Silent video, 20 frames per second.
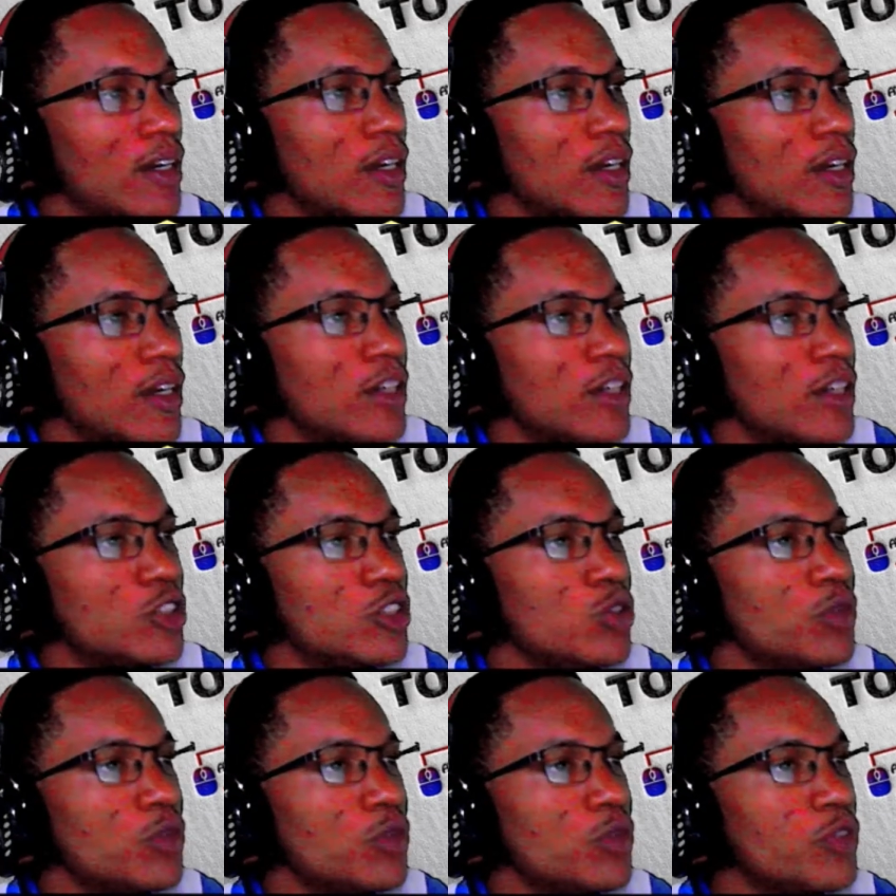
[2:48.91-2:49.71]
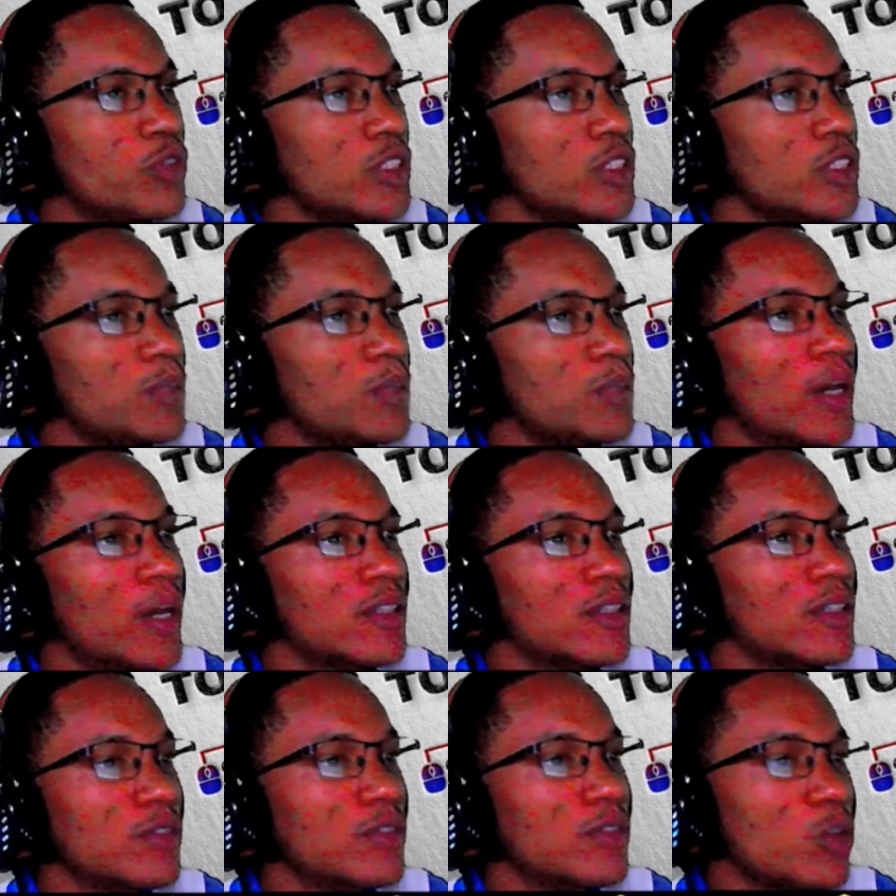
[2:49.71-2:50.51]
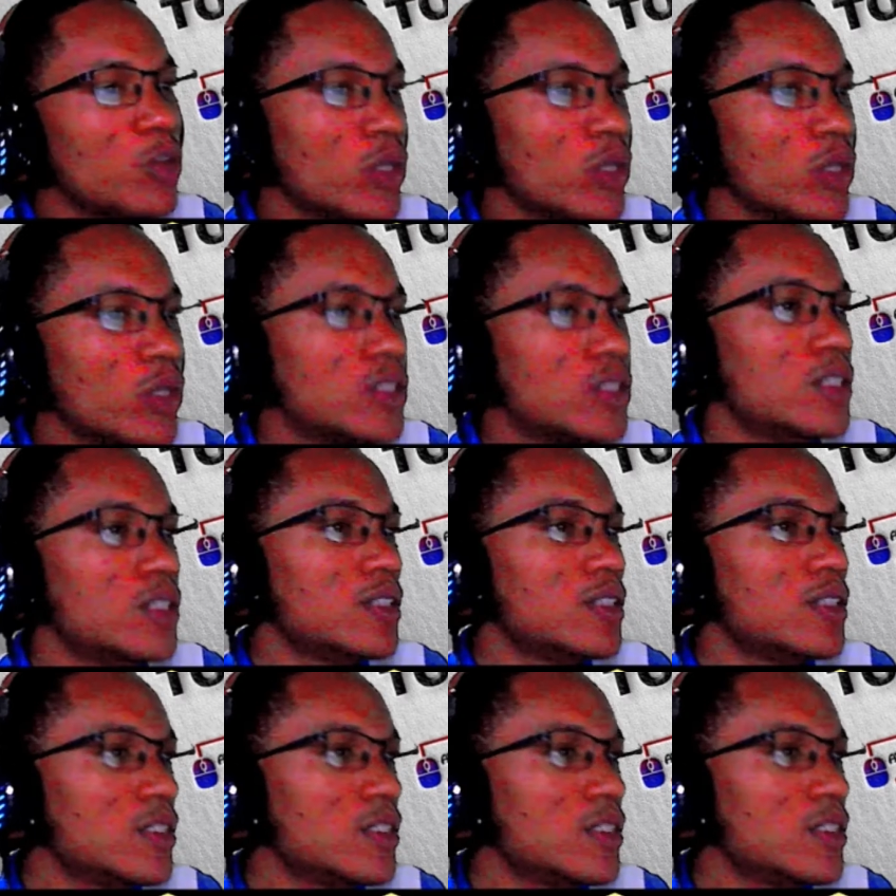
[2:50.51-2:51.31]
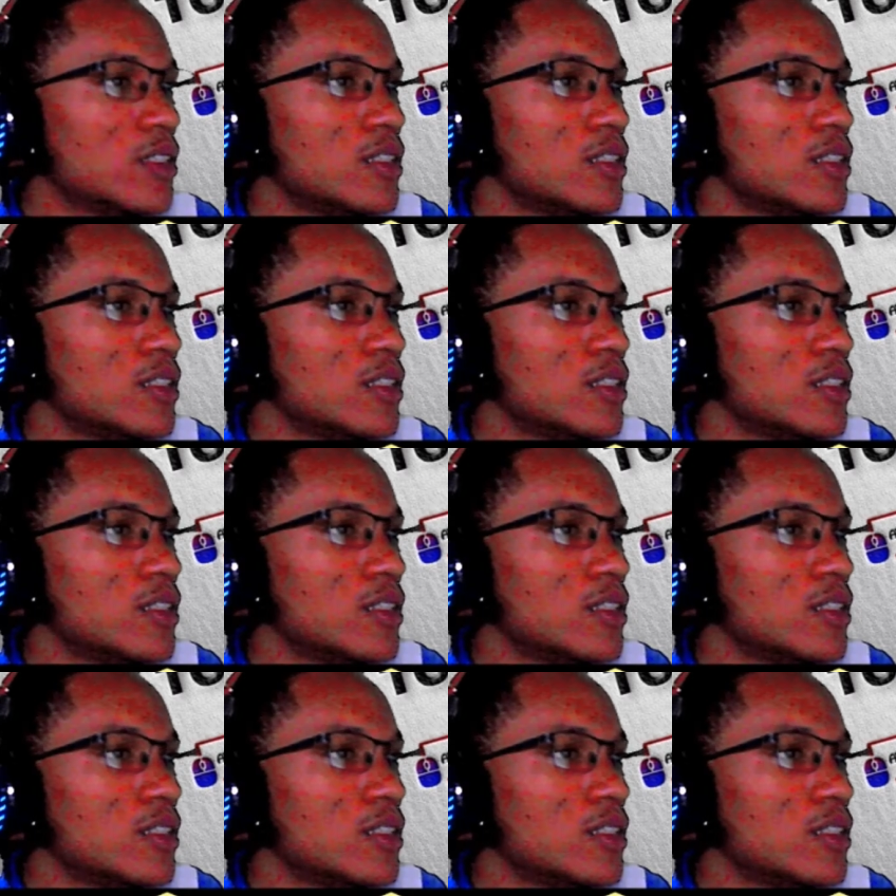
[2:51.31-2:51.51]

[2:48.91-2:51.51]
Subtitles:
So the first part of the question tells us